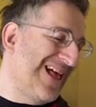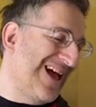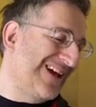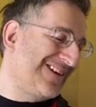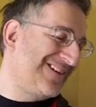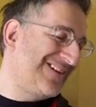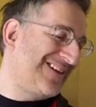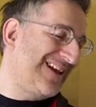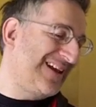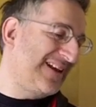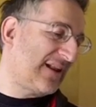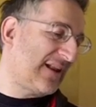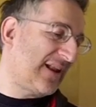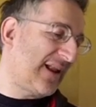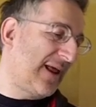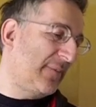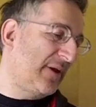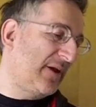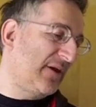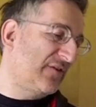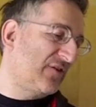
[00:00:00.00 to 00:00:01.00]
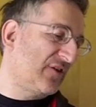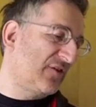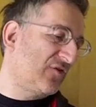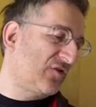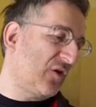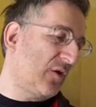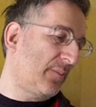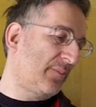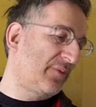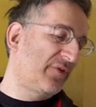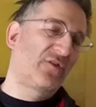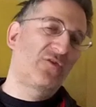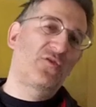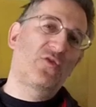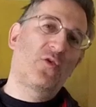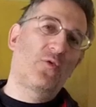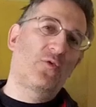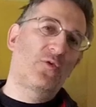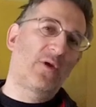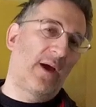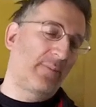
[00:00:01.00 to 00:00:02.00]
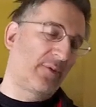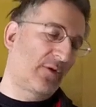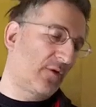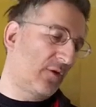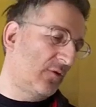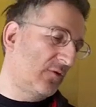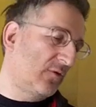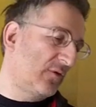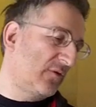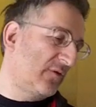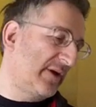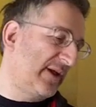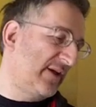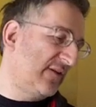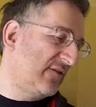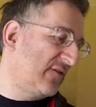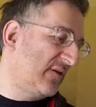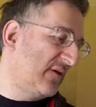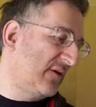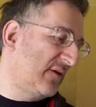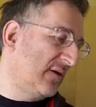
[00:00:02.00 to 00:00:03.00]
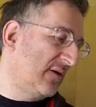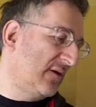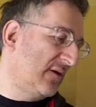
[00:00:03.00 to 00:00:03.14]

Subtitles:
a sheet laminate atop the torn up concrete.